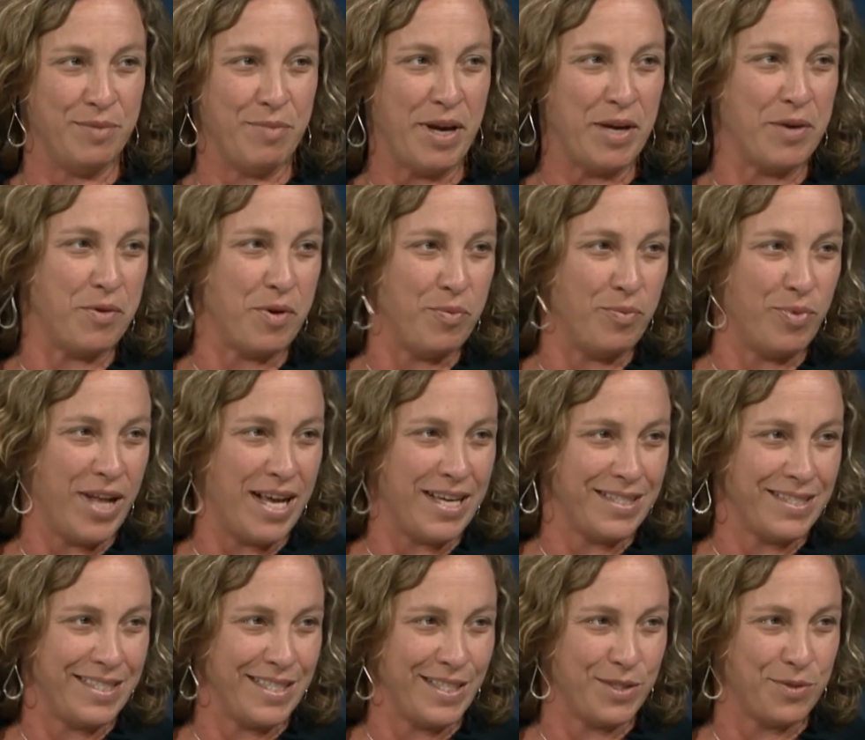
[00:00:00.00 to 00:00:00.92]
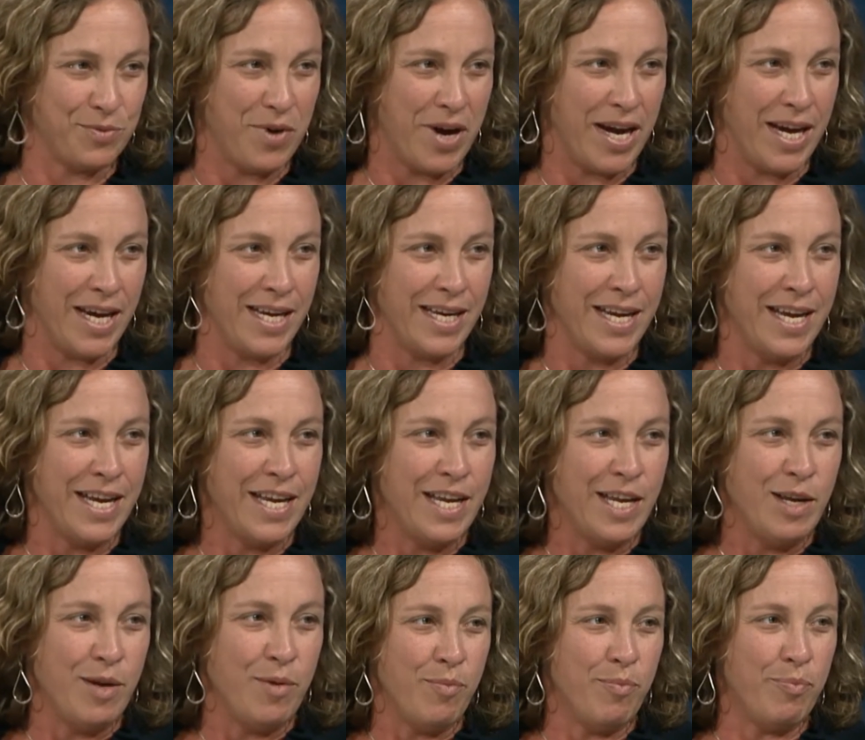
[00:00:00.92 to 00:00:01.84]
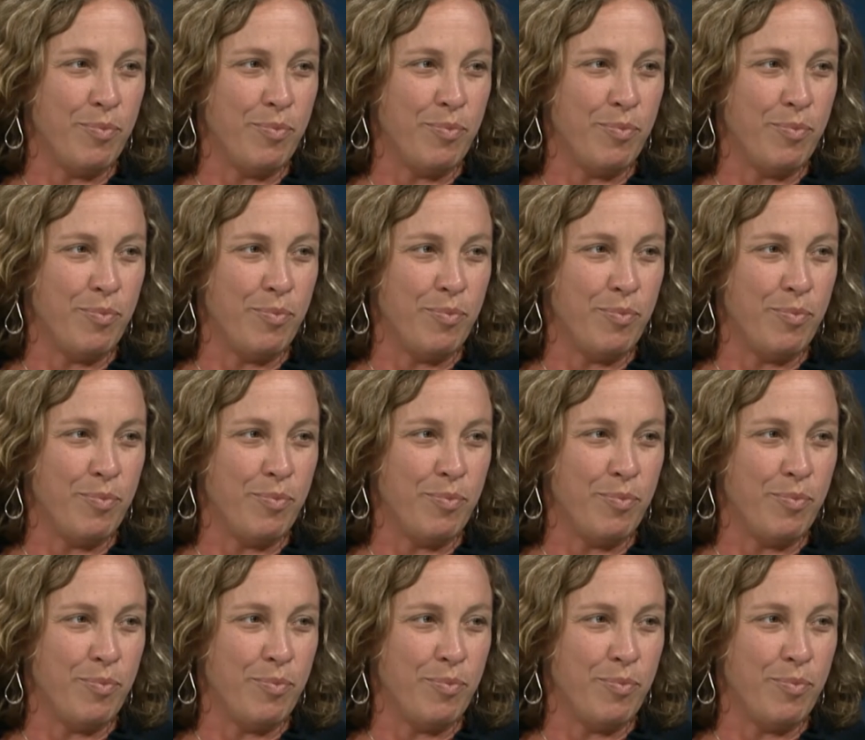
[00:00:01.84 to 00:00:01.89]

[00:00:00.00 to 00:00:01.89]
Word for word: microplastics, right? Yeah.